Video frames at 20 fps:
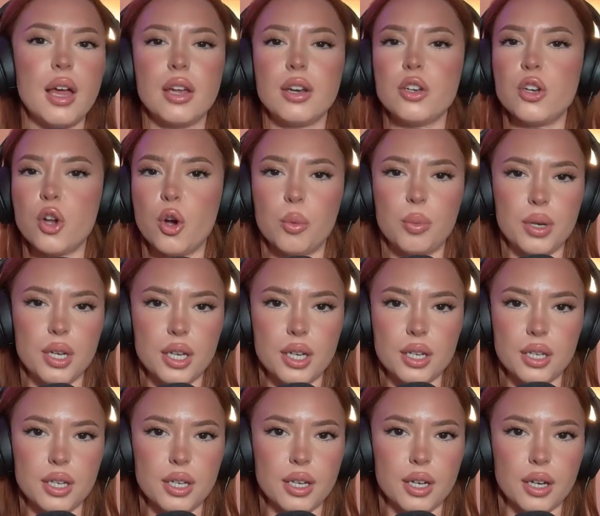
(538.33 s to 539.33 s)
Nobody
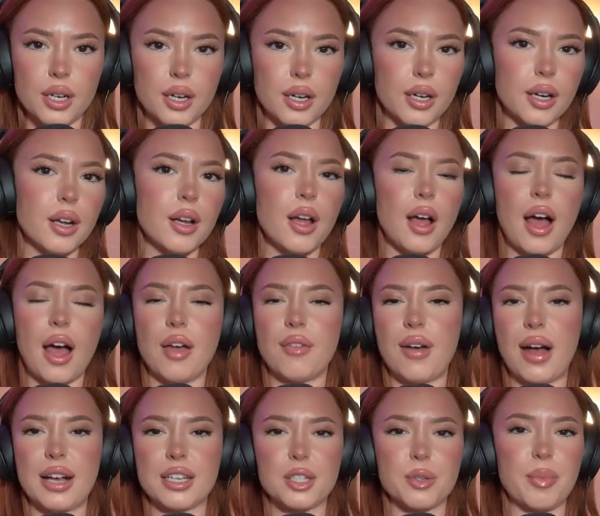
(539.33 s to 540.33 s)
could hear.
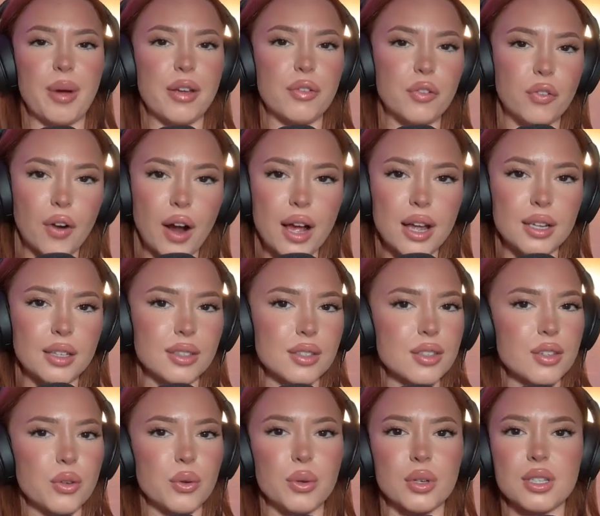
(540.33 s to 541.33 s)
I've asked my
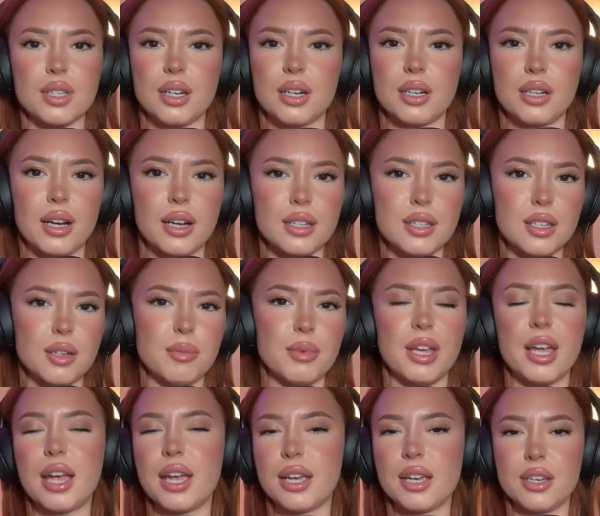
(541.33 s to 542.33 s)
friends who are sitting next to
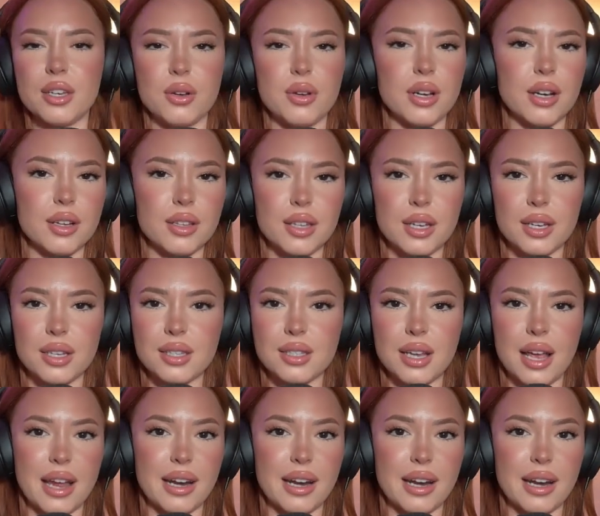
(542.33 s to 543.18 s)
me, hey, can you hear this?